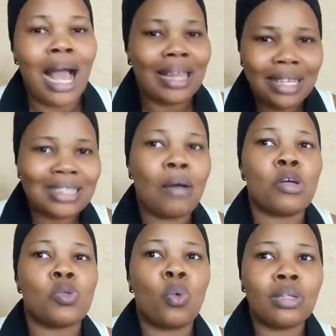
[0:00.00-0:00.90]
I think that
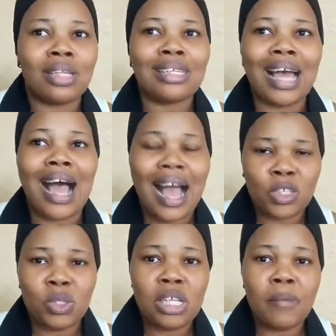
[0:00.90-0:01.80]
was one thing that
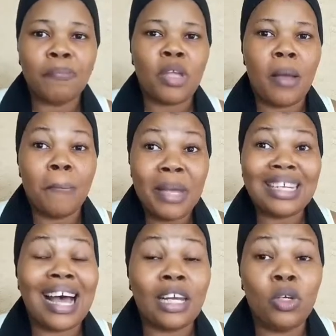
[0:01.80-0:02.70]
actually
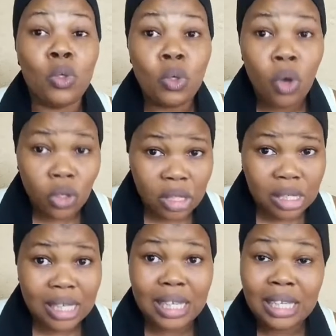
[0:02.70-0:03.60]
made her
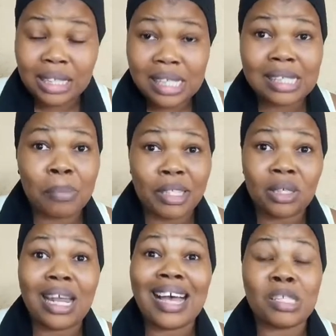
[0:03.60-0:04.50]
loss in this
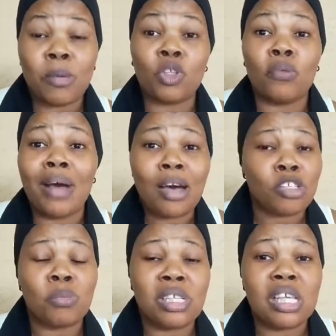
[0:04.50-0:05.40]
particular aspect of
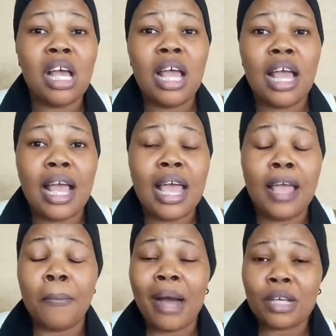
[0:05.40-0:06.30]
housemates
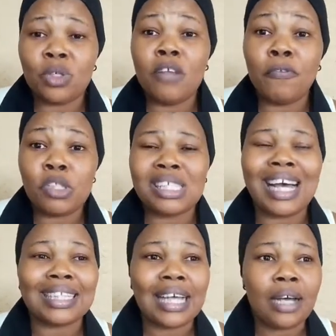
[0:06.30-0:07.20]
actually voting
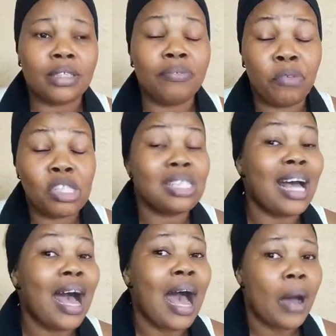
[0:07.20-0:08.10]
her
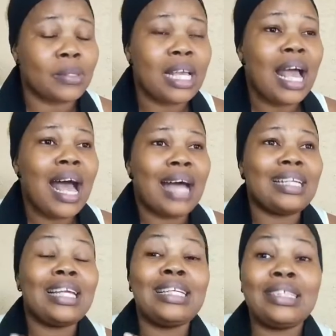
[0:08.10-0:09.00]
out.
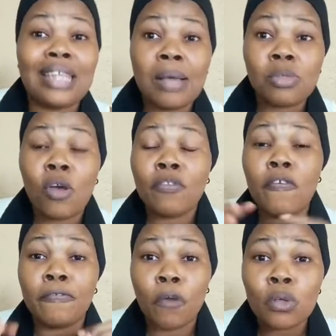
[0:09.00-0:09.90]
And then in the terms of the
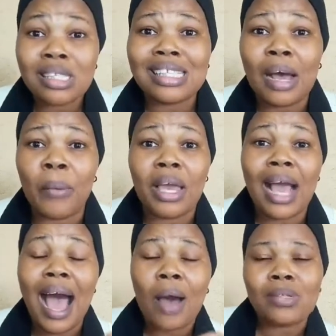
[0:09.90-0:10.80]
votes that were
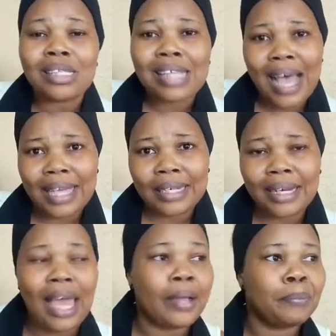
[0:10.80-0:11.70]
outside,
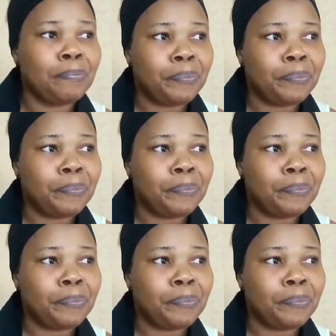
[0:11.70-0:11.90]
like